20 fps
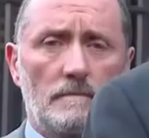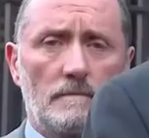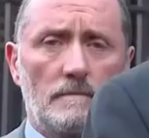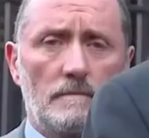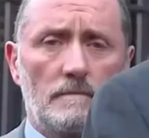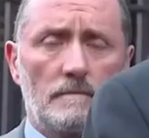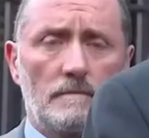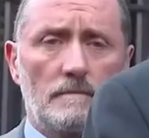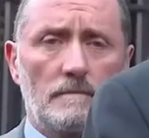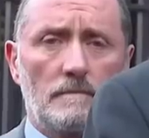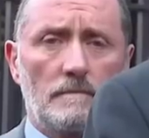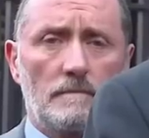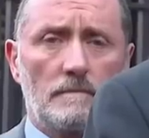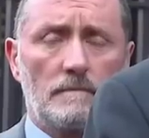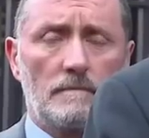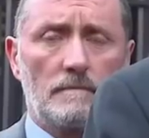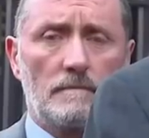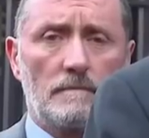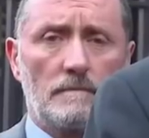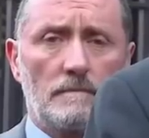
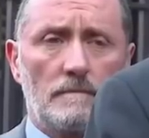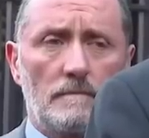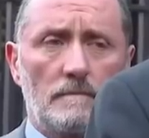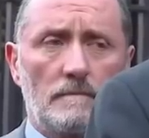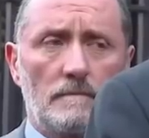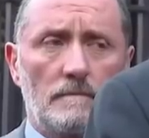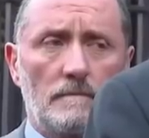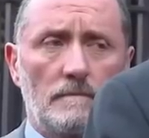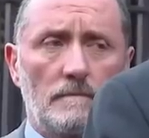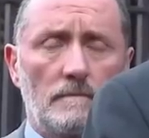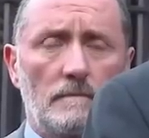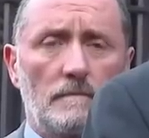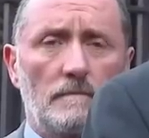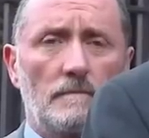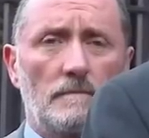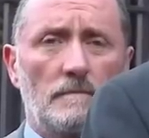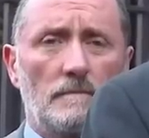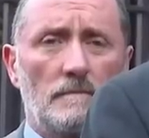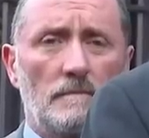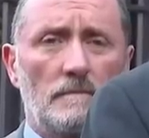
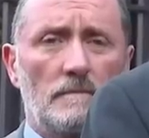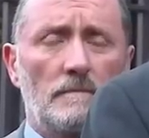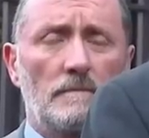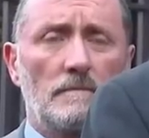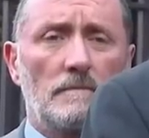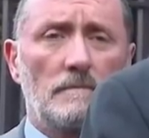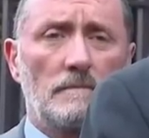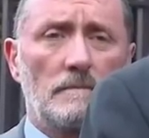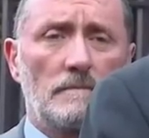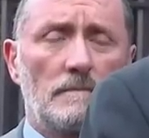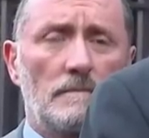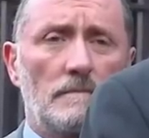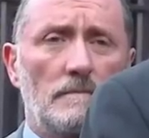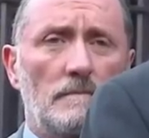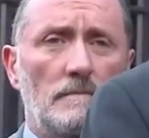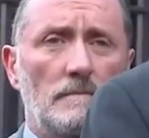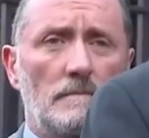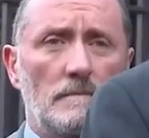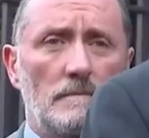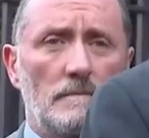
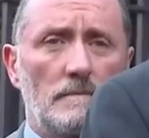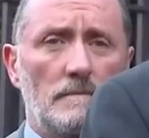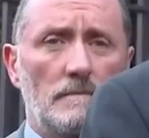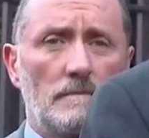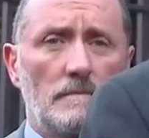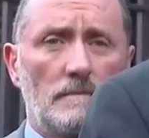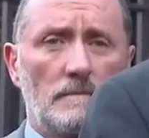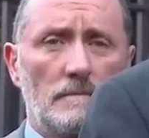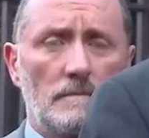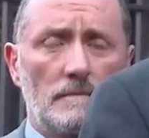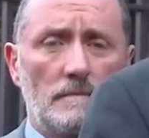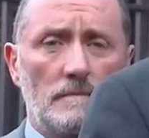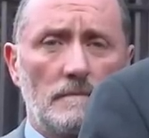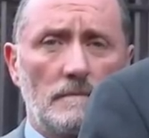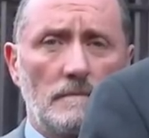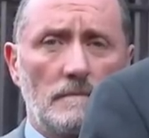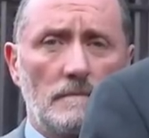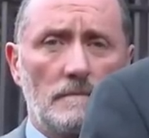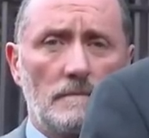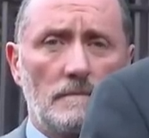
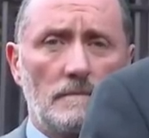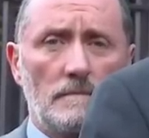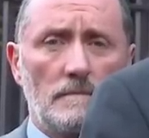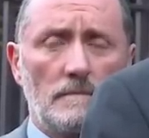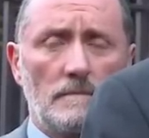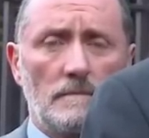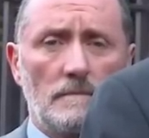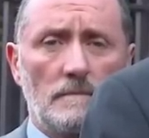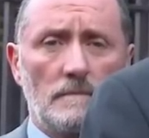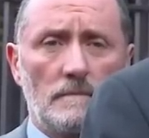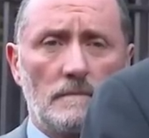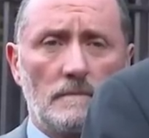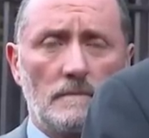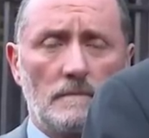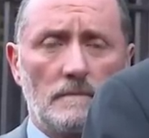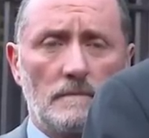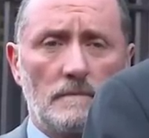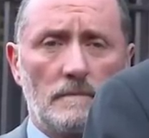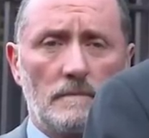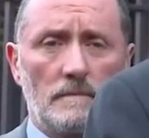
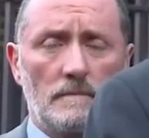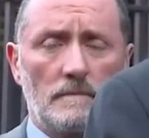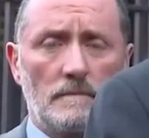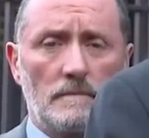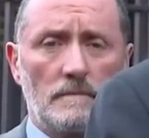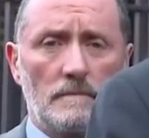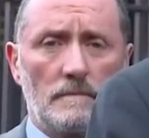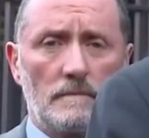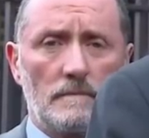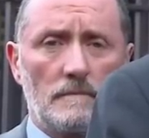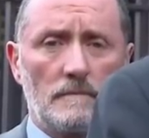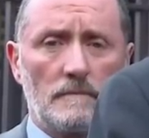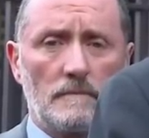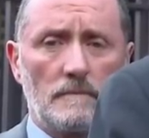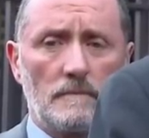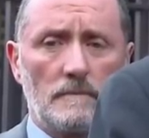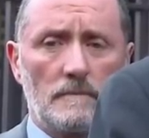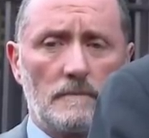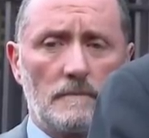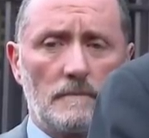
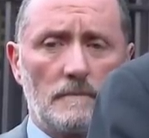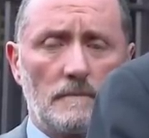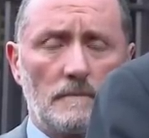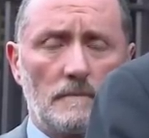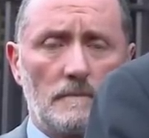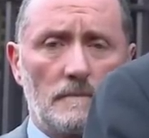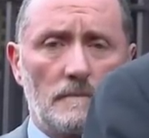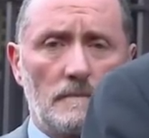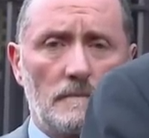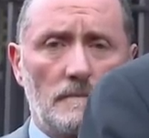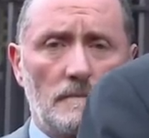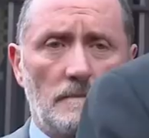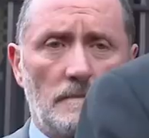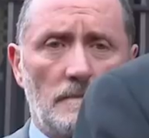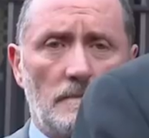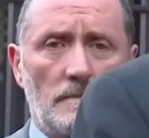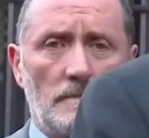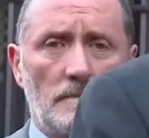(not speaking)